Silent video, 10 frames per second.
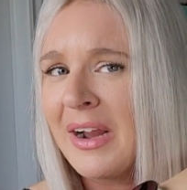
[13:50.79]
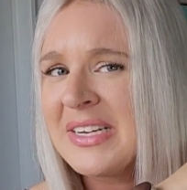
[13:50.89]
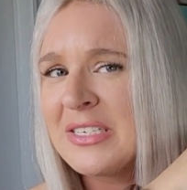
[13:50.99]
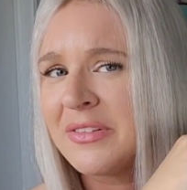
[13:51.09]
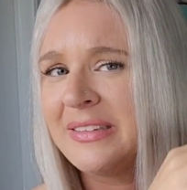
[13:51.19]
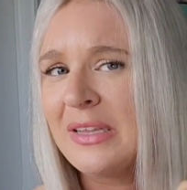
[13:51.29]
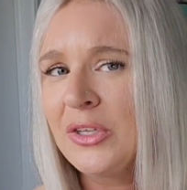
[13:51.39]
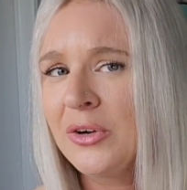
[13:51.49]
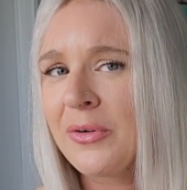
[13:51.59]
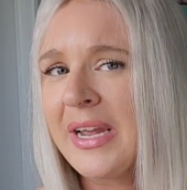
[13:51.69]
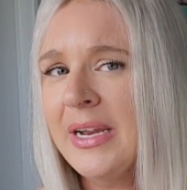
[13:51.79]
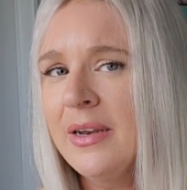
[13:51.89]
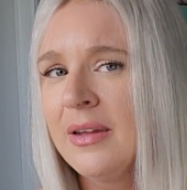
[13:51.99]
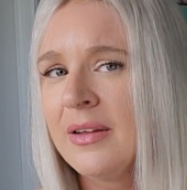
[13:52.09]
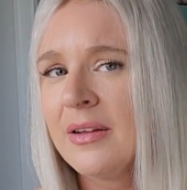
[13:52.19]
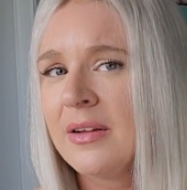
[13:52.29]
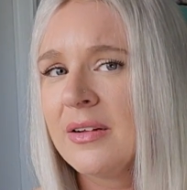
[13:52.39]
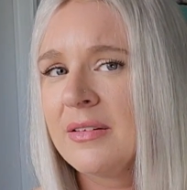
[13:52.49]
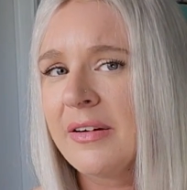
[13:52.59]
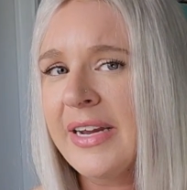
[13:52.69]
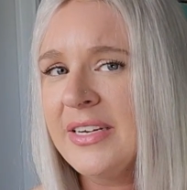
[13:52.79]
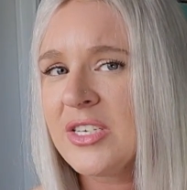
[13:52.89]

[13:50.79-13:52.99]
I still think they look great, right?